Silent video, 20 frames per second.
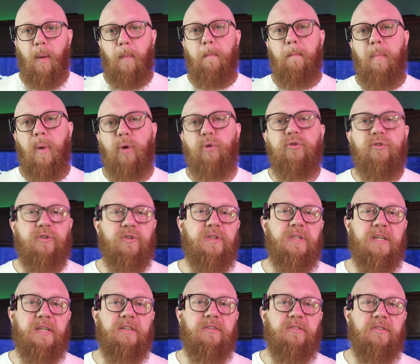Most
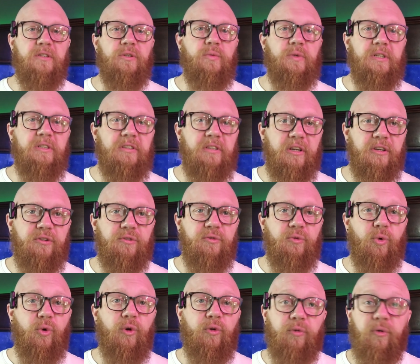things that we test
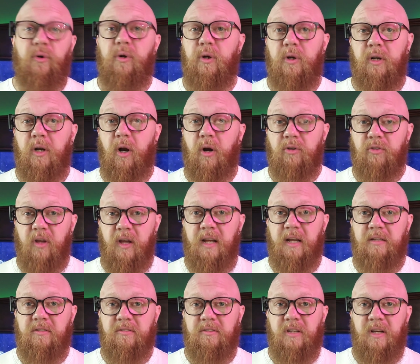for in our
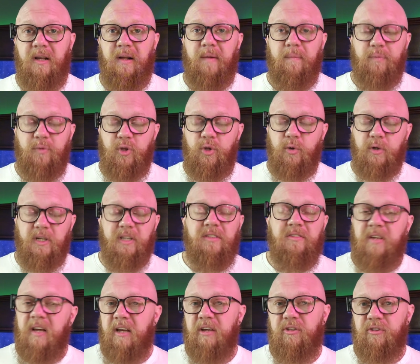tanks, you could
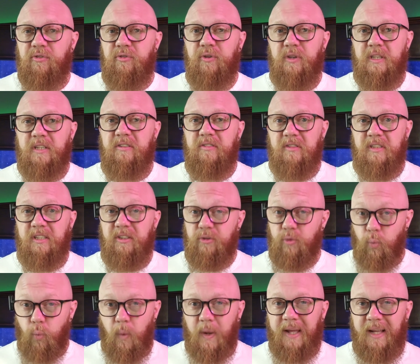test for these things
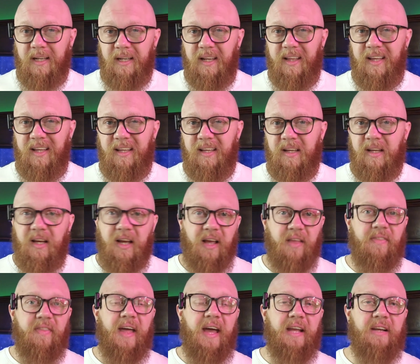weekly,
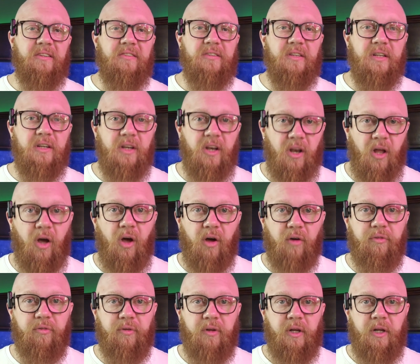and that is
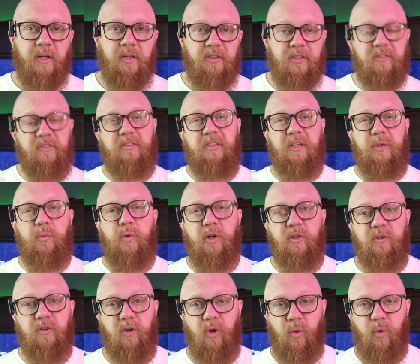enough to see
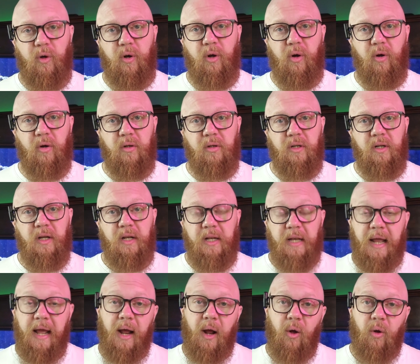what's going on.
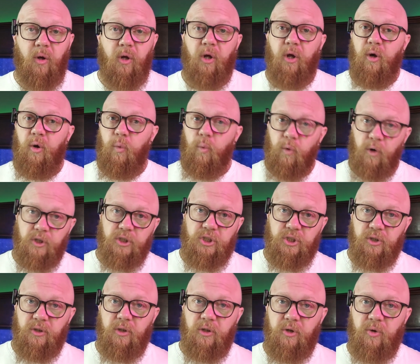Now, once
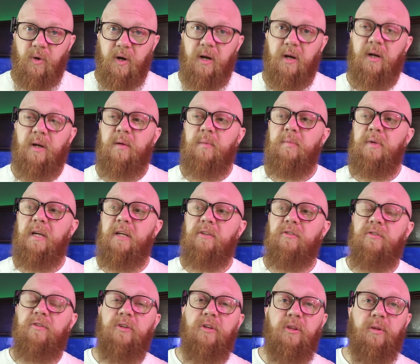your aquarium
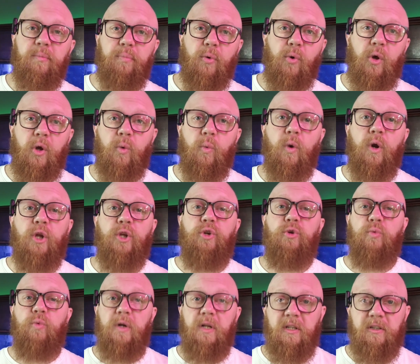gets to the point where
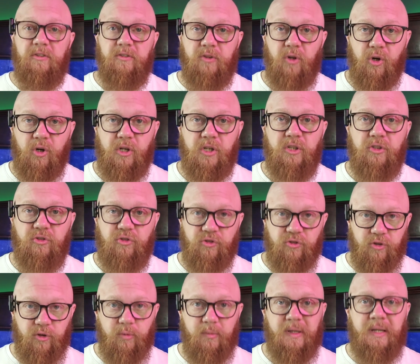you really start
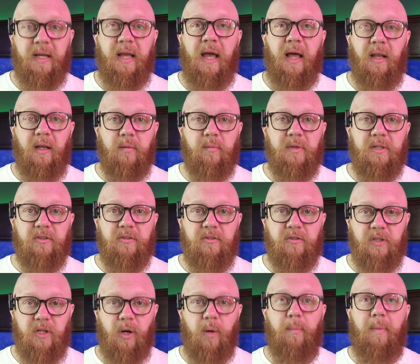consuming elements,
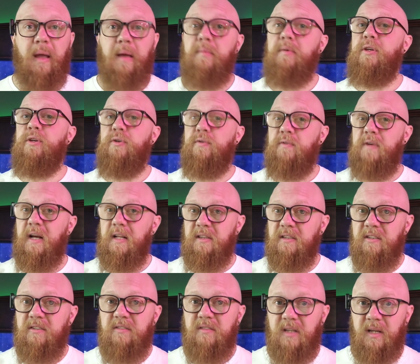you know, maybe you got
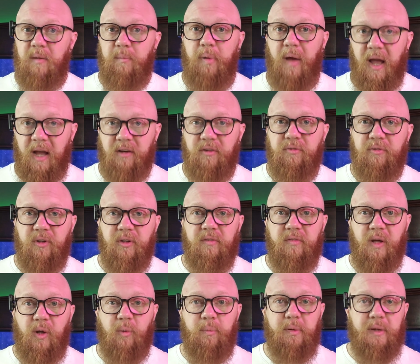this thing packed full of
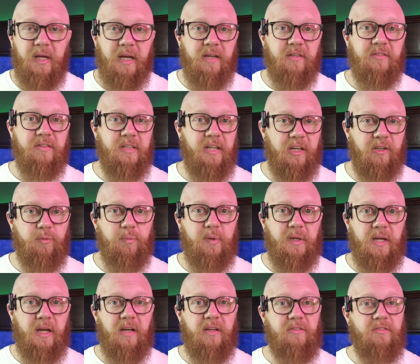LPS and
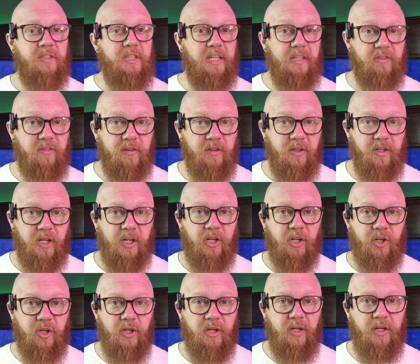SPS, it's looking
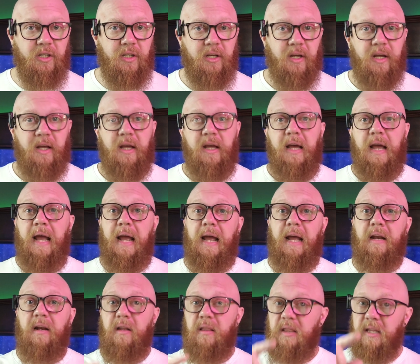good,
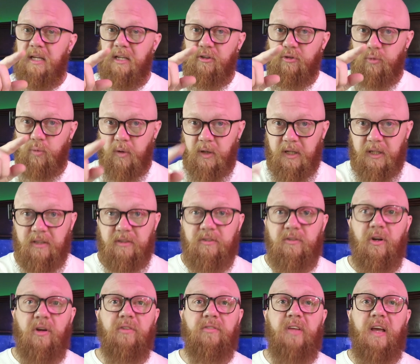and things really
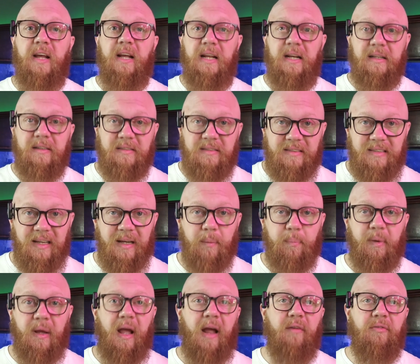start taking a
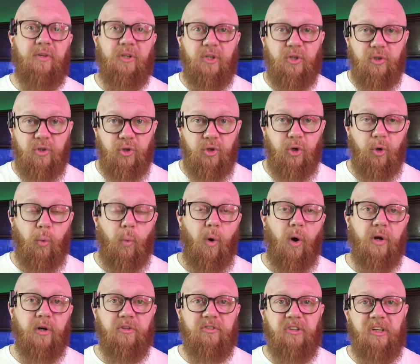dip after you do your
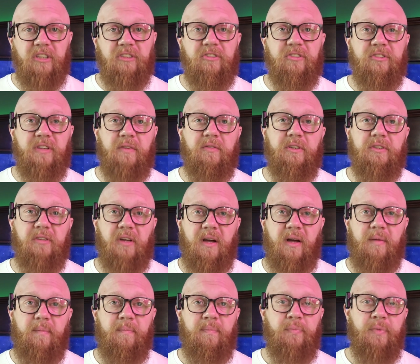water changes every
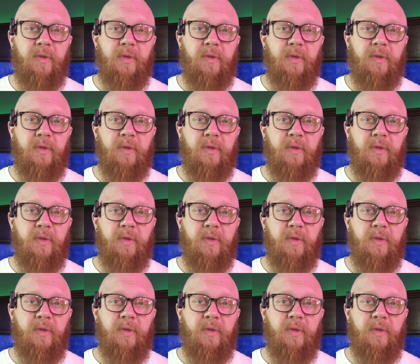time,